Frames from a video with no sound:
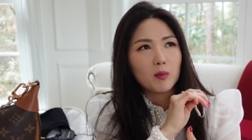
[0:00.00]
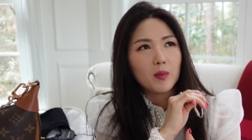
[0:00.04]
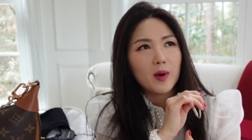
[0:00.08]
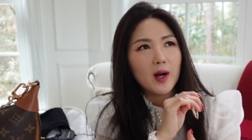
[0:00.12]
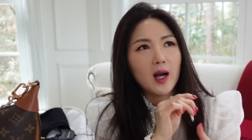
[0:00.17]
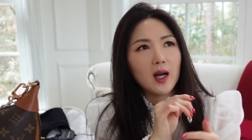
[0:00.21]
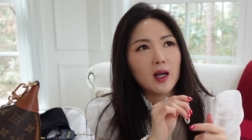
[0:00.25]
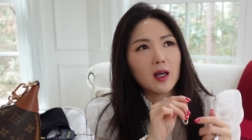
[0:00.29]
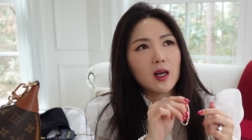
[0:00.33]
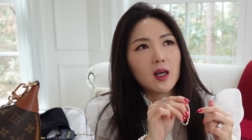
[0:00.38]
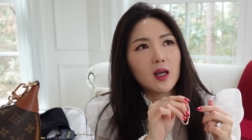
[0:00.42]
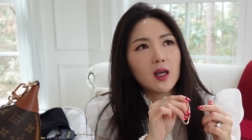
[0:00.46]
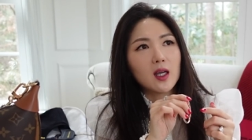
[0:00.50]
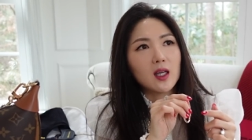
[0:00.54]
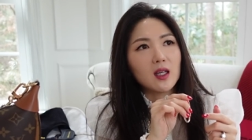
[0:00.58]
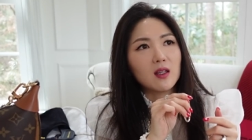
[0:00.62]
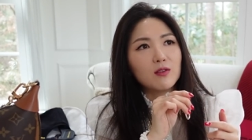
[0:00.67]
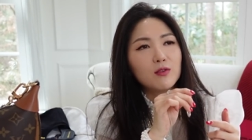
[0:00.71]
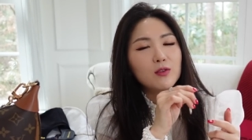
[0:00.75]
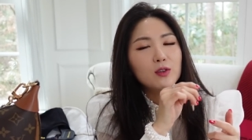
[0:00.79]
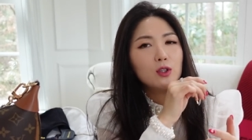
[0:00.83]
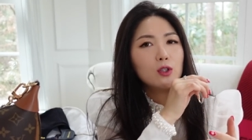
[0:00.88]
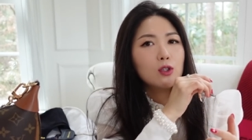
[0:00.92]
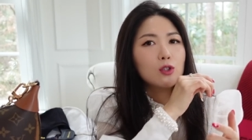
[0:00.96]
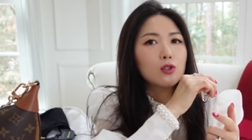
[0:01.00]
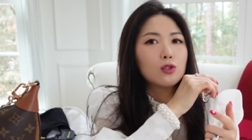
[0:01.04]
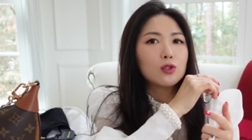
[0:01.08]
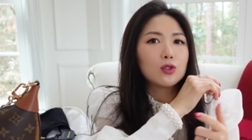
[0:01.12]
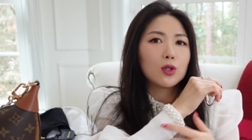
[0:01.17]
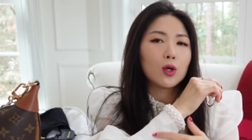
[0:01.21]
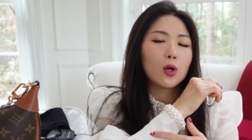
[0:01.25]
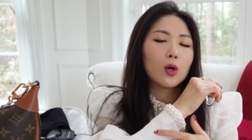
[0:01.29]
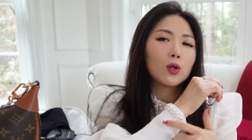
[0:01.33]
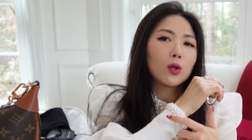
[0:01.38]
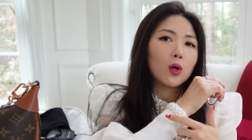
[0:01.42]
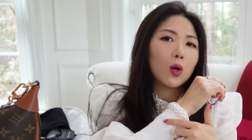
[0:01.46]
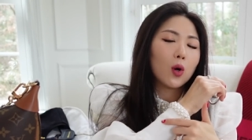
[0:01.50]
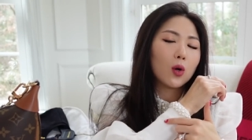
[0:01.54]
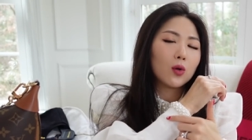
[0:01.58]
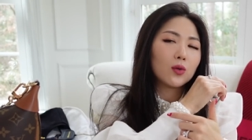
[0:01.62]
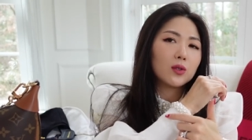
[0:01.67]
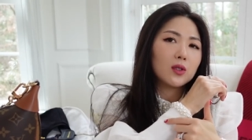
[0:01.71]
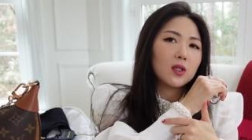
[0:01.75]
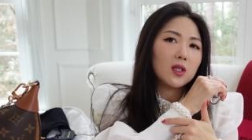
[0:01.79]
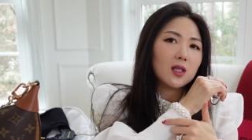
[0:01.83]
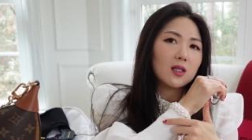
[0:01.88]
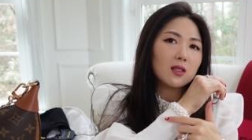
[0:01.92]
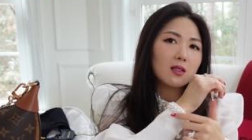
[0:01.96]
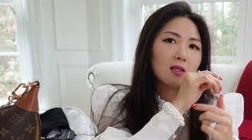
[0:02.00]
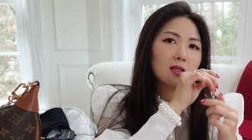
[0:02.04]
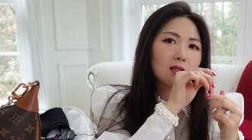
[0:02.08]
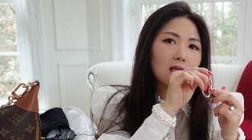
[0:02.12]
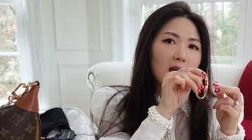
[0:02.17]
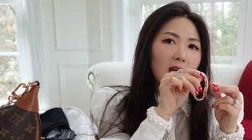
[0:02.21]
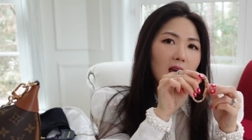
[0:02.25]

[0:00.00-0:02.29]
But if you don't own this